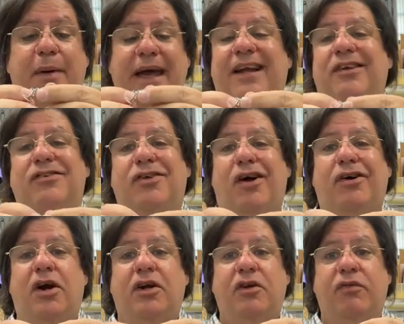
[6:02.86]
bail is soldered
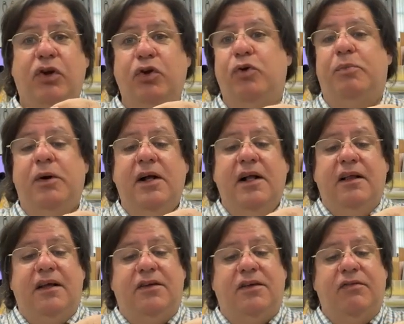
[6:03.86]
onto the loop
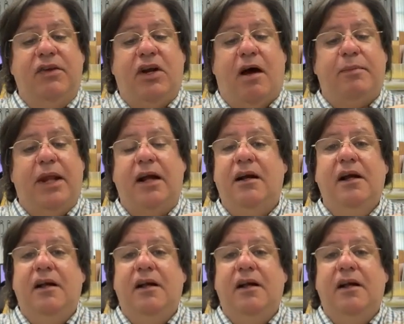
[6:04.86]
that's in the top of that.